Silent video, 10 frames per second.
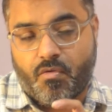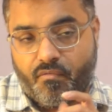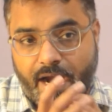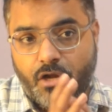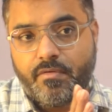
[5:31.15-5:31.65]

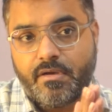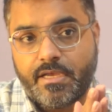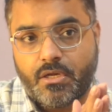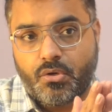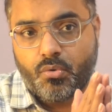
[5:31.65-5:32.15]
Why do we
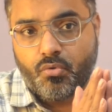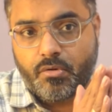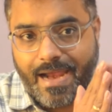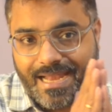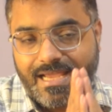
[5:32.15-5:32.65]
need to
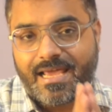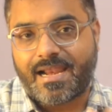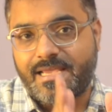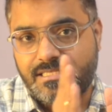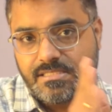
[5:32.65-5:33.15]

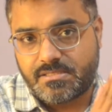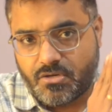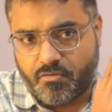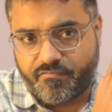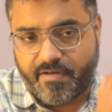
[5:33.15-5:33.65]
categorize
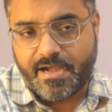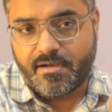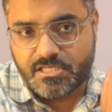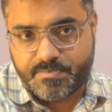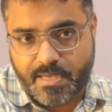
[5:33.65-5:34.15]
or find
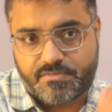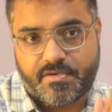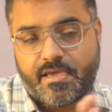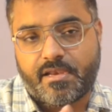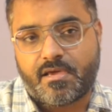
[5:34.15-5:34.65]
these
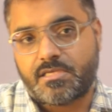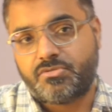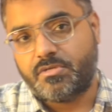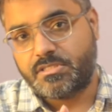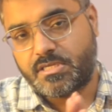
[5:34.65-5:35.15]
specific areas
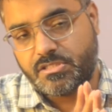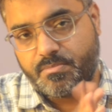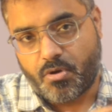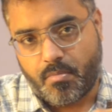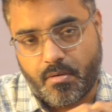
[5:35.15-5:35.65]
to discuss the
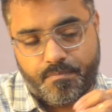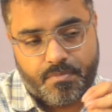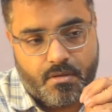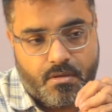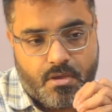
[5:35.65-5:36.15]
problem?
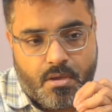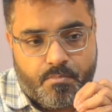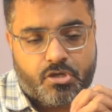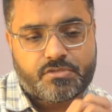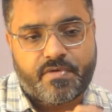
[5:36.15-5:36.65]

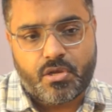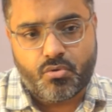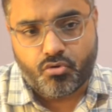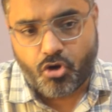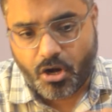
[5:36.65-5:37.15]
Because when you
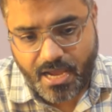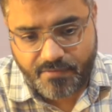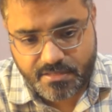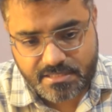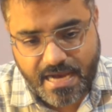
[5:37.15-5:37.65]
do not
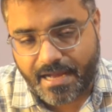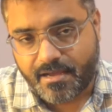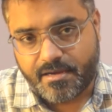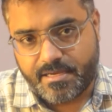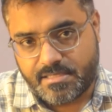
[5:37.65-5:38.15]
have these
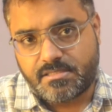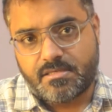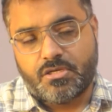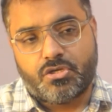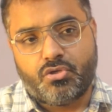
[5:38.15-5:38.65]
categories,
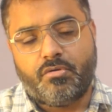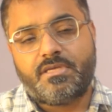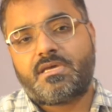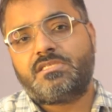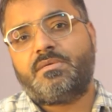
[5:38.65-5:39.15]
you
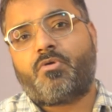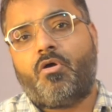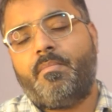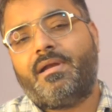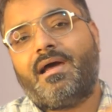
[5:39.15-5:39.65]
discuss the
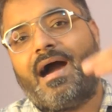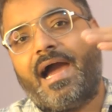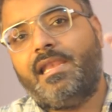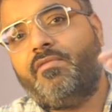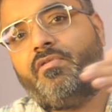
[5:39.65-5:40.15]
problem at a
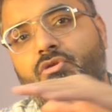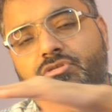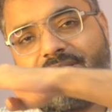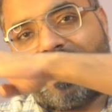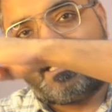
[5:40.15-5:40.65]
high level, you
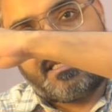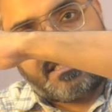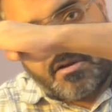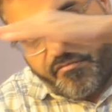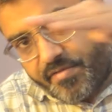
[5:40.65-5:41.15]
scratch the
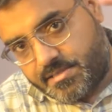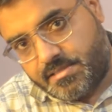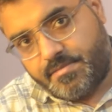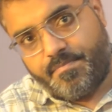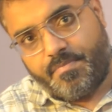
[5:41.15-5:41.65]
surface.